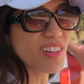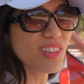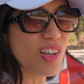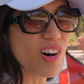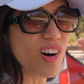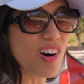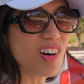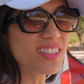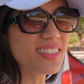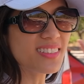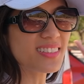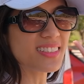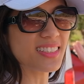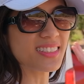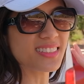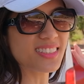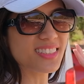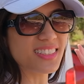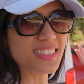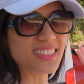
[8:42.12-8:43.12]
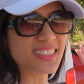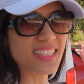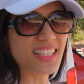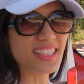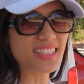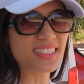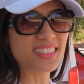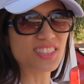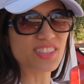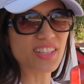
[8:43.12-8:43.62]
long it's going to
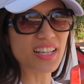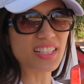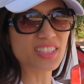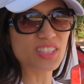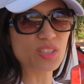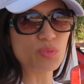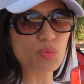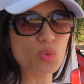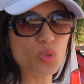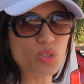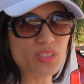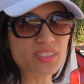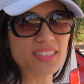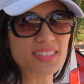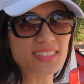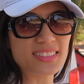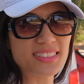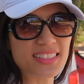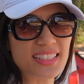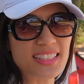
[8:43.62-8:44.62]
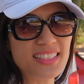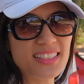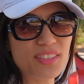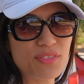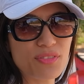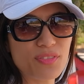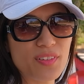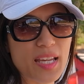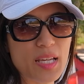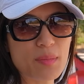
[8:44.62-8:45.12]
take us to actually walk to see the
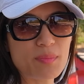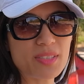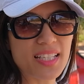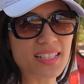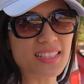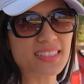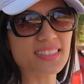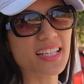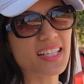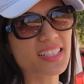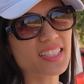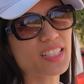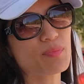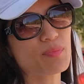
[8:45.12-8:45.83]
flames, and it's actually